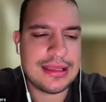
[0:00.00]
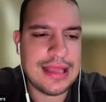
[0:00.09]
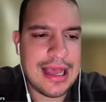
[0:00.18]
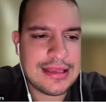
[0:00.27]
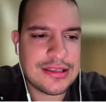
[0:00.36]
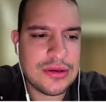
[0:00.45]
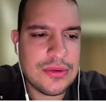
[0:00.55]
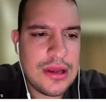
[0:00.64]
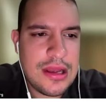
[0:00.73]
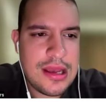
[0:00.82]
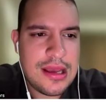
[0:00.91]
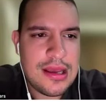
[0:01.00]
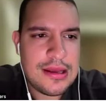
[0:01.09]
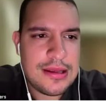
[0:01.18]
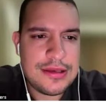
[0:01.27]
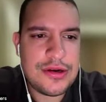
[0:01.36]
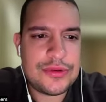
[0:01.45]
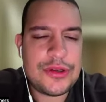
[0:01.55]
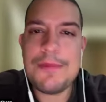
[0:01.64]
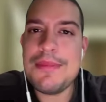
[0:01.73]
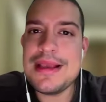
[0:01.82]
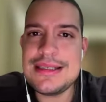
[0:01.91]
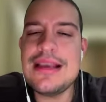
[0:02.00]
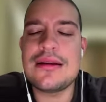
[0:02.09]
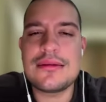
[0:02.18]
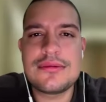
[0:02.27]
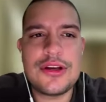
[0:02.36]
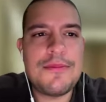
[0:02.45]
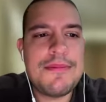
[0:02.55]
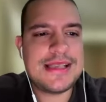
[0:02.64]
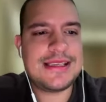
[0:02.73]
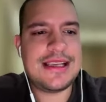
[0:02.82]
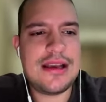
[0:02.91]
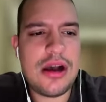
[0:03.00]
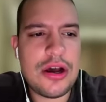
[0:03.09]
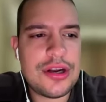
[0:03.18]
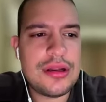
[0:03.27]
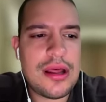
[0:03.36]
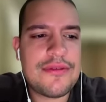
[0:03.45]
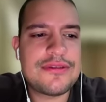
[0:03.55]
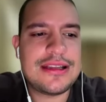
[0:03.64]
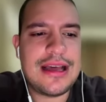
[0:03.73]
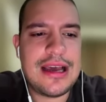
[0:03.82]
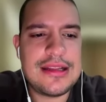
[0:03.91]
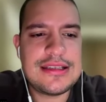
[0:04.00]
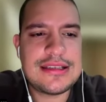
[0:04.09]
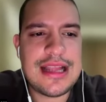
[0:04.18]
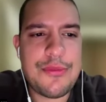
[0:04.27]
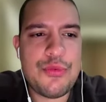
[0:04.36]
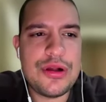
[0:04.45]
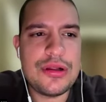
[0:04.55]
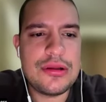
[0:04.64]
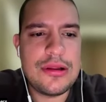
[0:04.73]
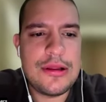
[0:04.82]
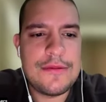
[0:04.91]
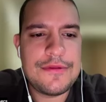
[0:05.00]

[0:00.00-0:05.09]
like that. So, you know, they're missing on a lot of clients that will,